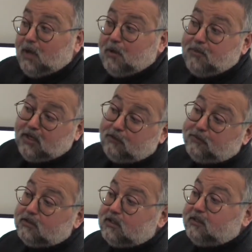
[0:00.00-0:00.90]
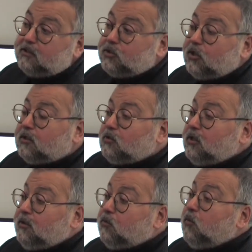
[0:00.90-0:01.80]
many of this literature
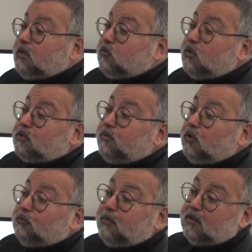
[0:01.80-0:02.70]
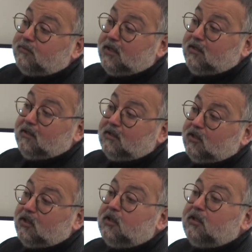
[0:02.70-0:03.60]
actually was brought by
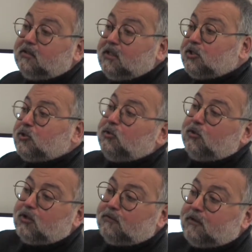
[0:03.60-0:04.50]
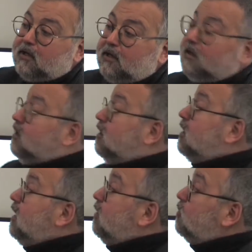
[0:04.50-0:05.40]
the zoo of
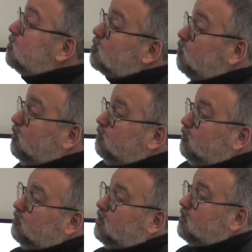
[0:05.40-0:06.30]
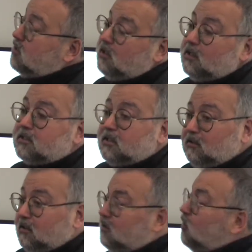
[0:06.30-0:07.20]
Kellogg's with the cereals and